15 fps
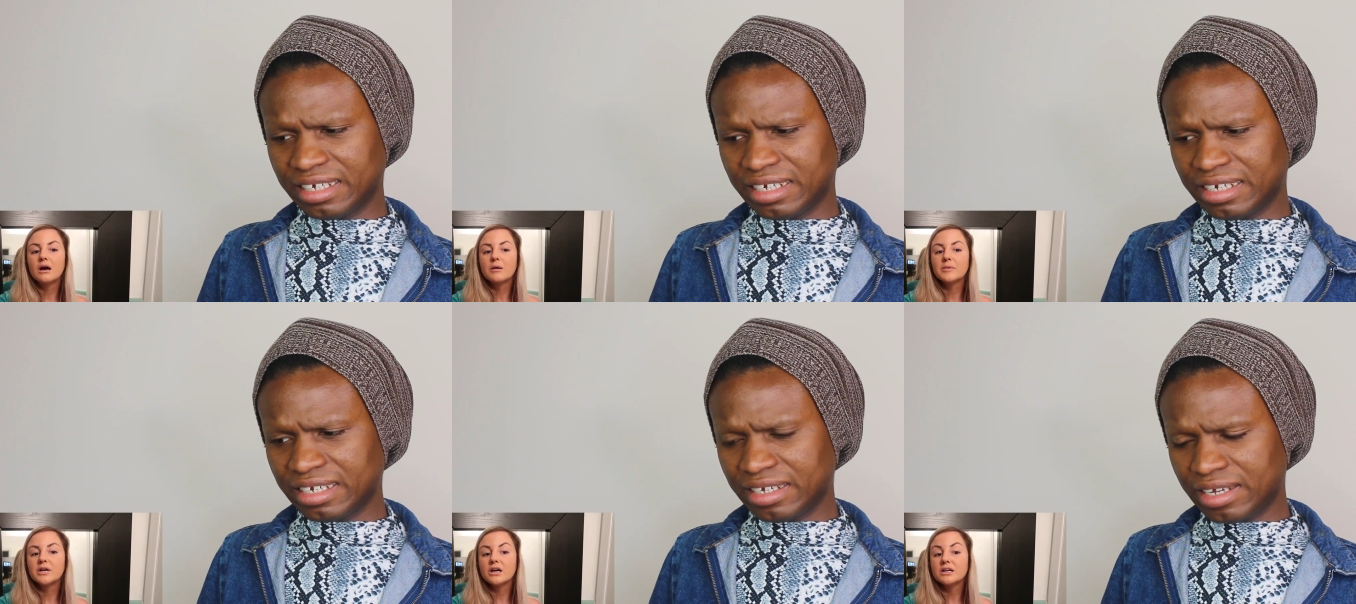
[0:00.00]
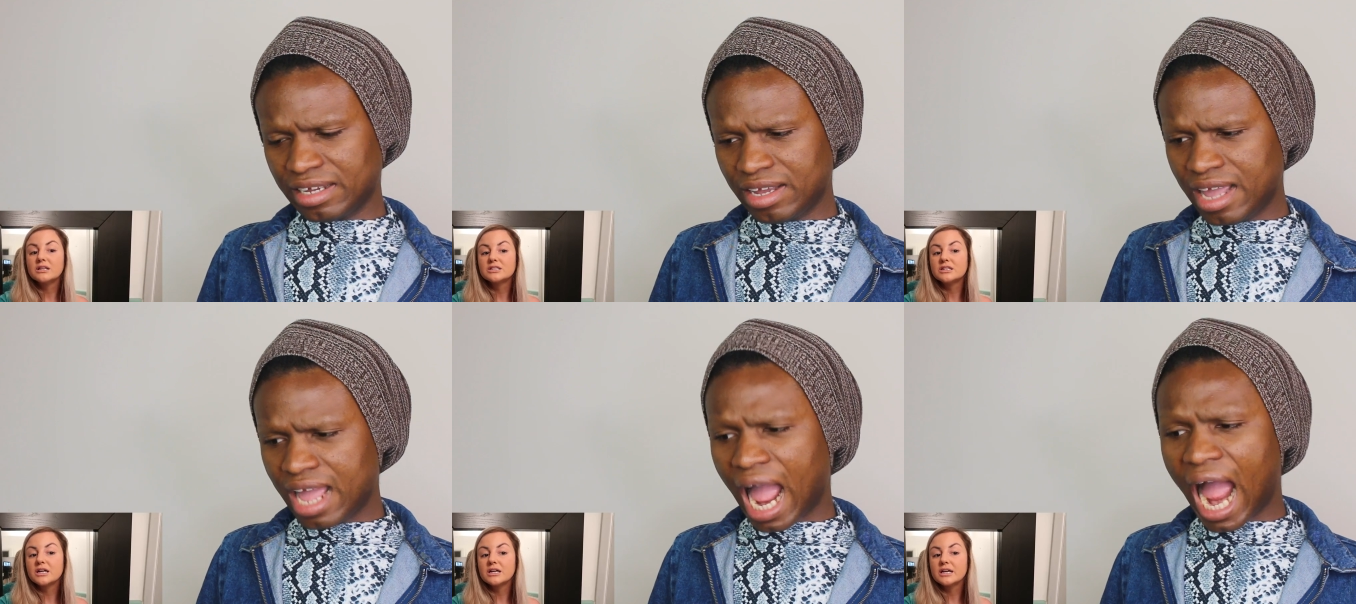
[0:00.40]
Speaker 1: Oh my god,
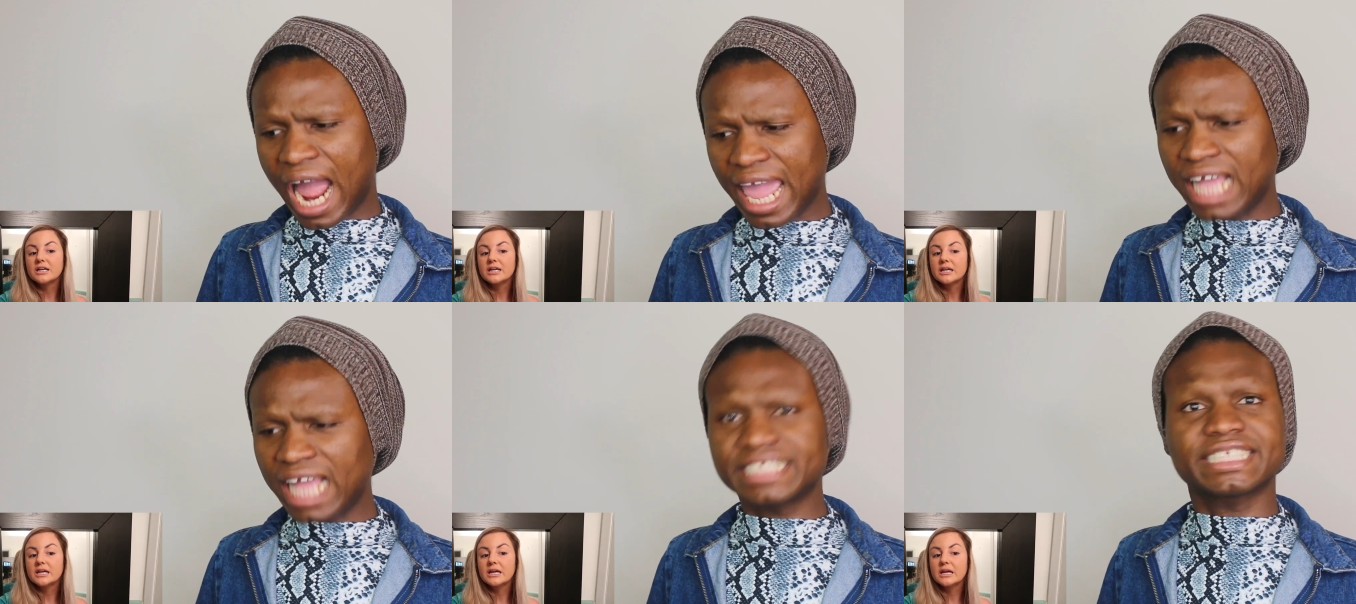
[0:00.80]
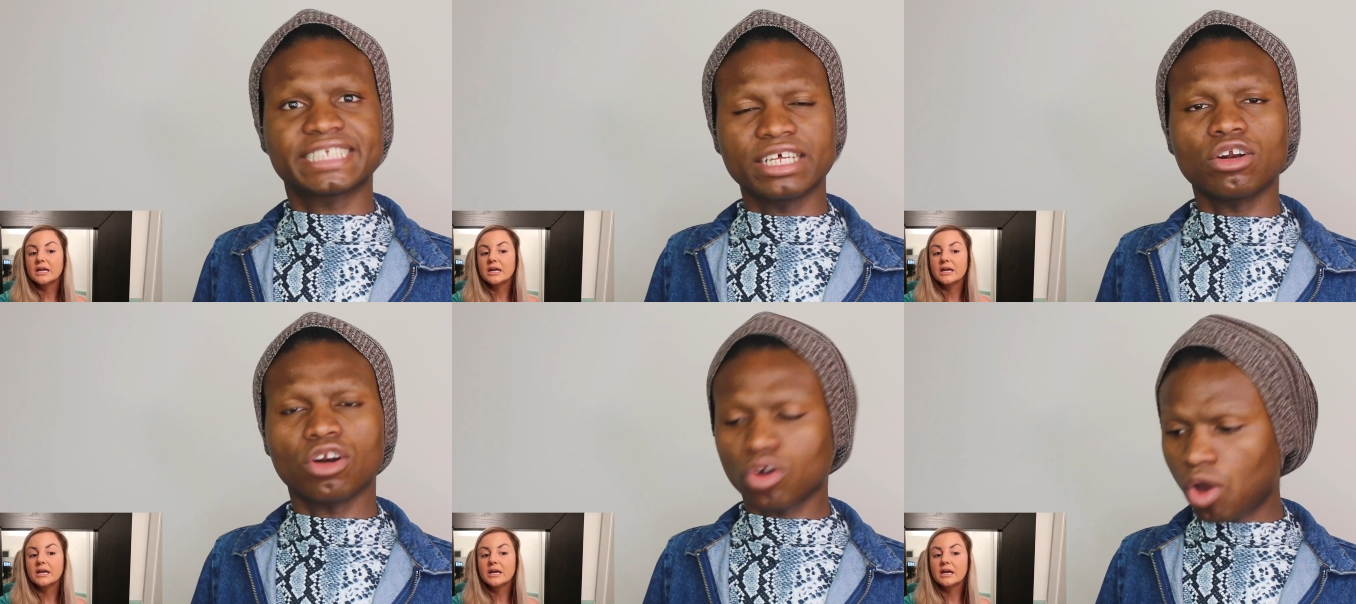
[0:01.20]
it's not. My hair is
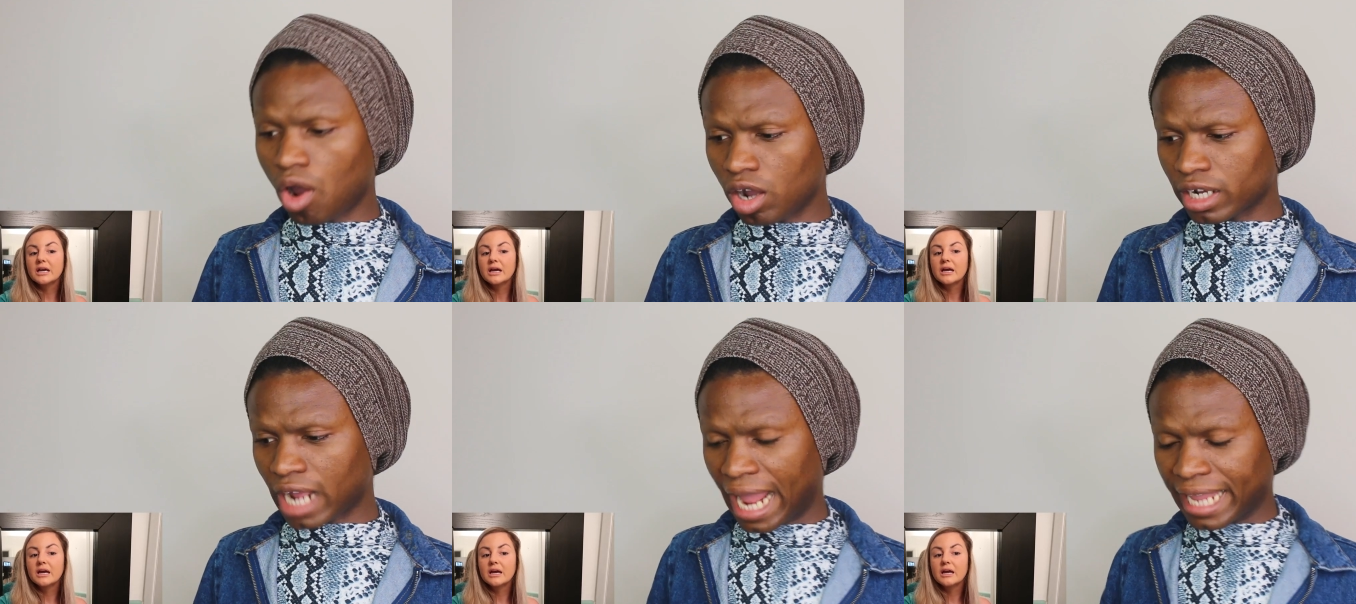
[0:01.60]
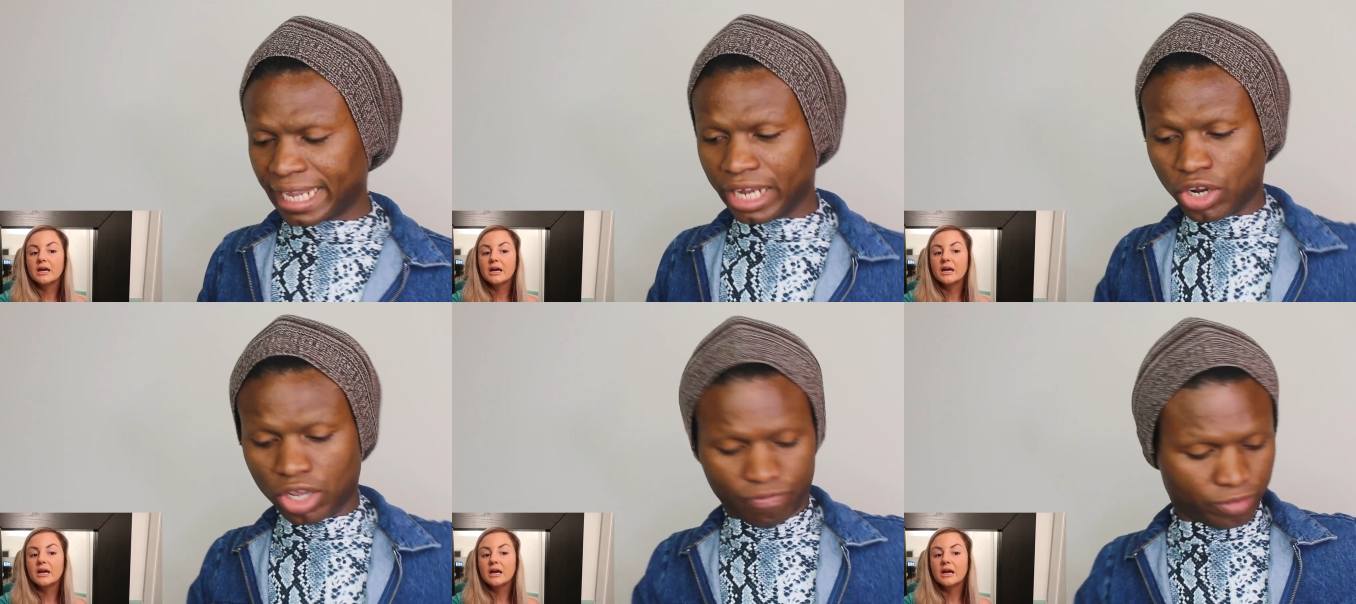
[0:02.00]
still long. I
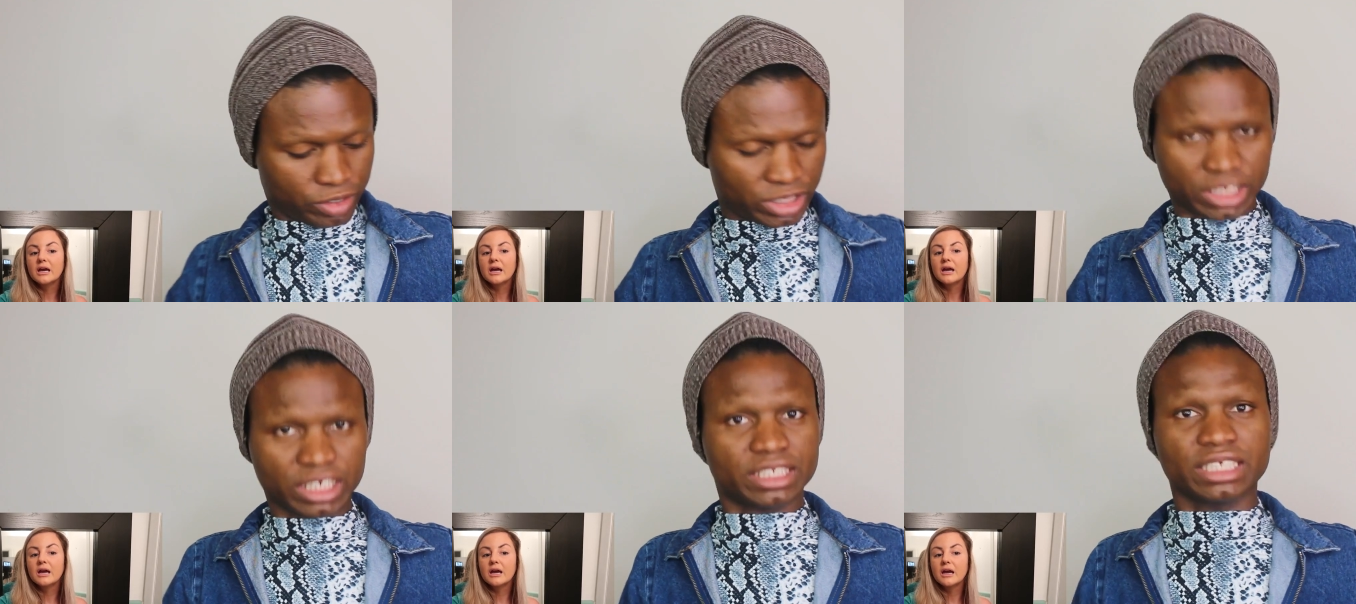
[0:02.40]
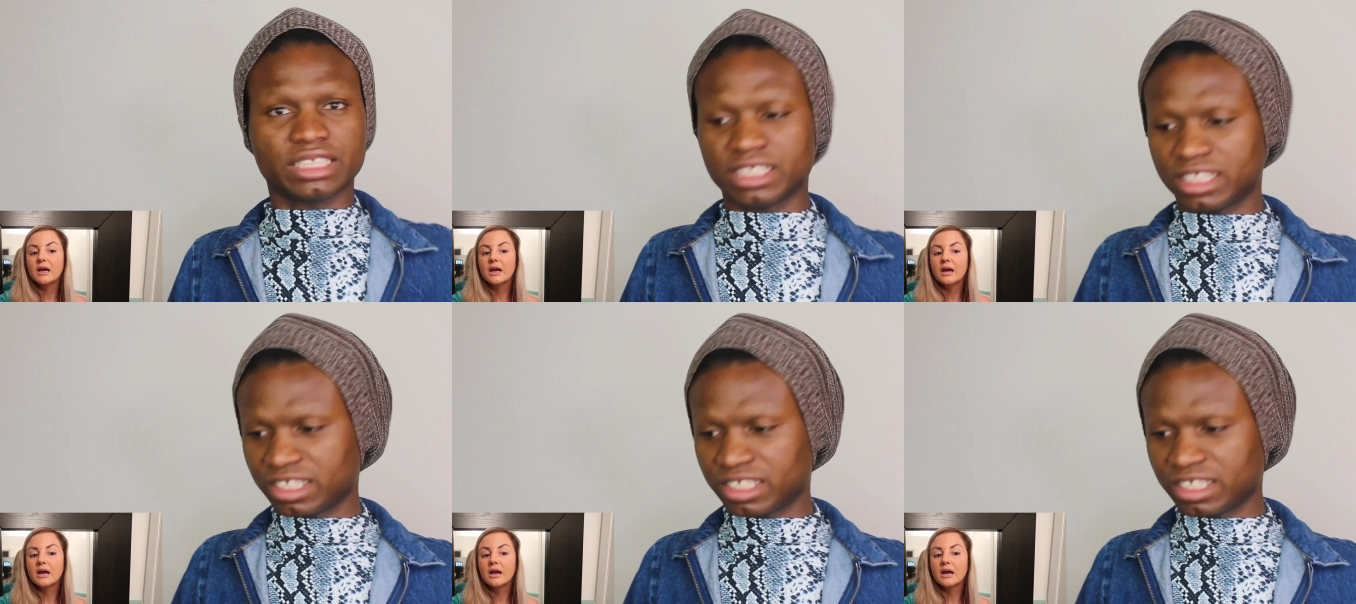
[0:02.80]
cannot even see it in the